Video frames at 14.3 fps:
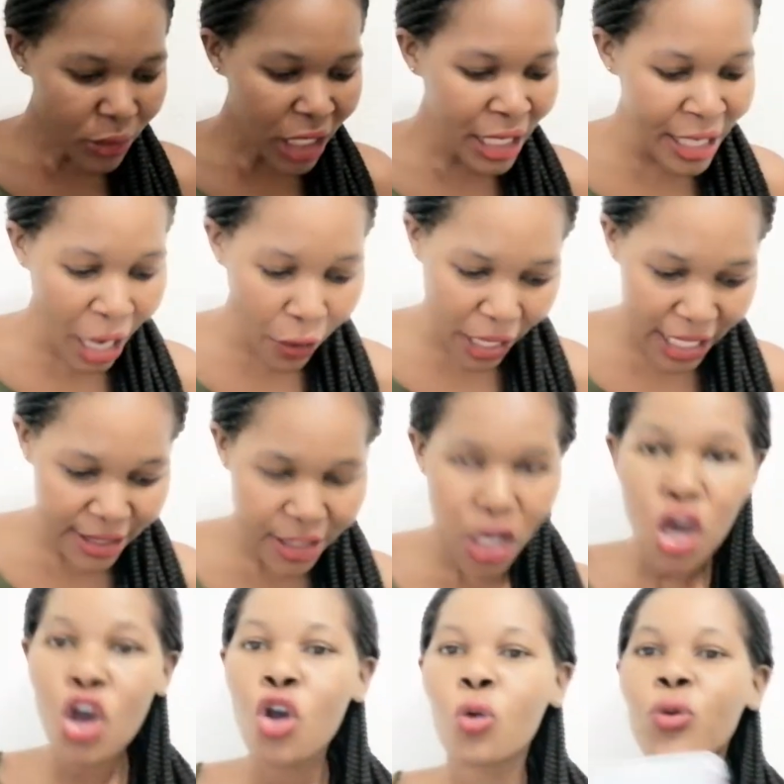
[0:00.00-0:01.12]
Now guys,
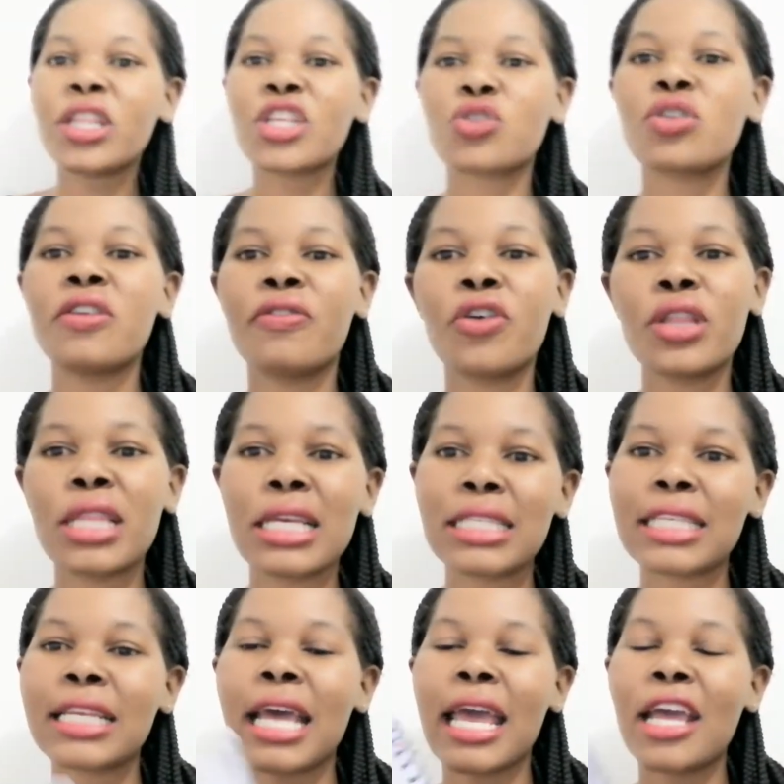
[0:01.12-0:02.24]
with the 24 things
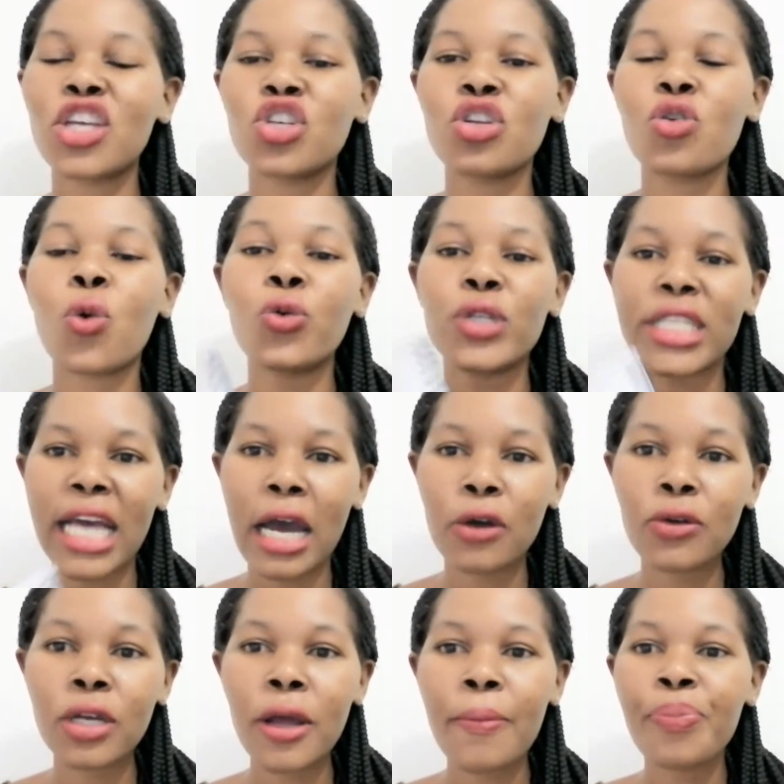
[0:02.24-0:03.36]
that I actually wrote down,